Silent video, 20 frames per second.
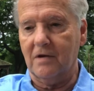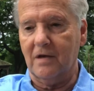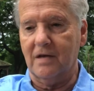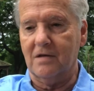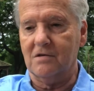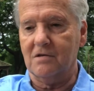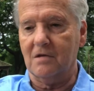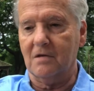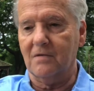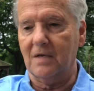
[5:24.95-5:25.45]
and
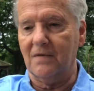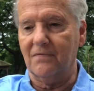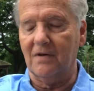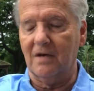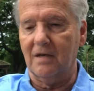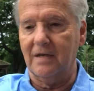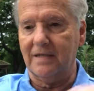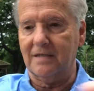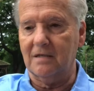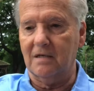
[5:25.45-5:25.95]
so they've
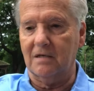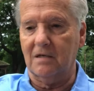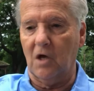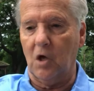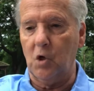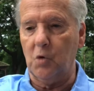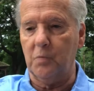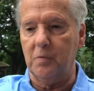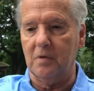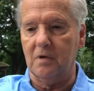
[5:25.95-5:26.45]
elected to
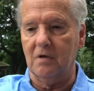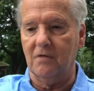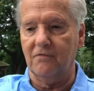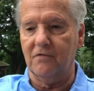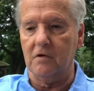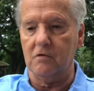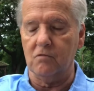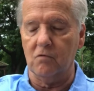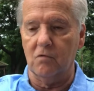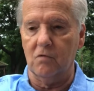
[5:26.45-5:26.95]
open
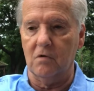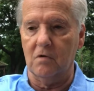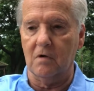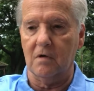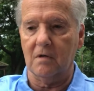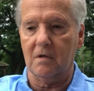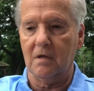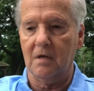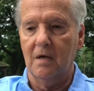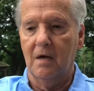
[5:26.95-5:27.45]
further north